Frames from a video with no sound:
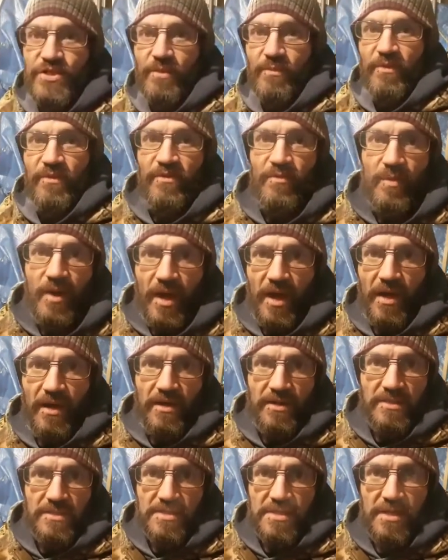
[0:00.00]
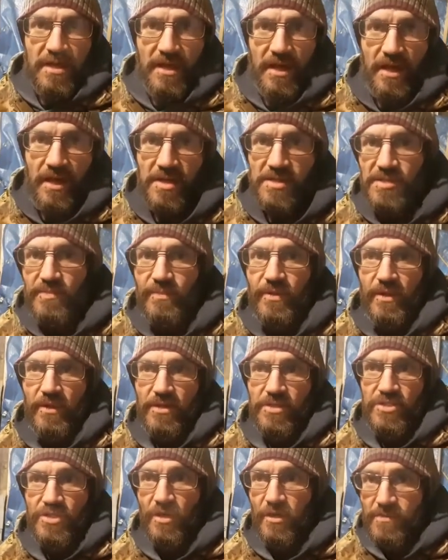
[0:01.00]
generally from like art
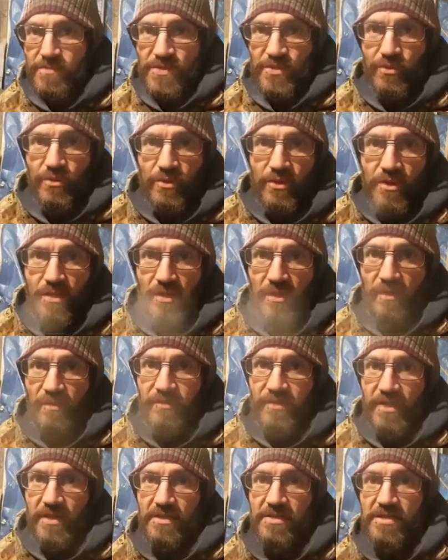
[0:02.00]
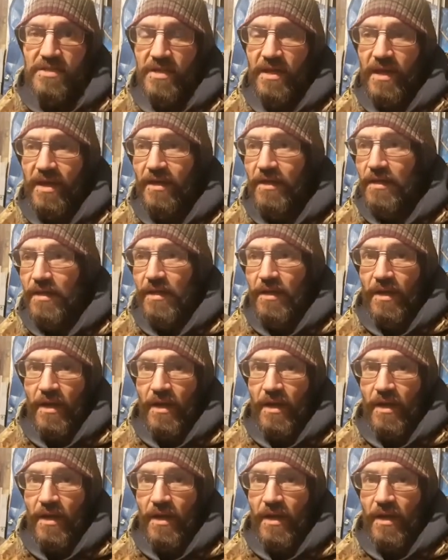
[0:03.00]
supply shops or off the internet,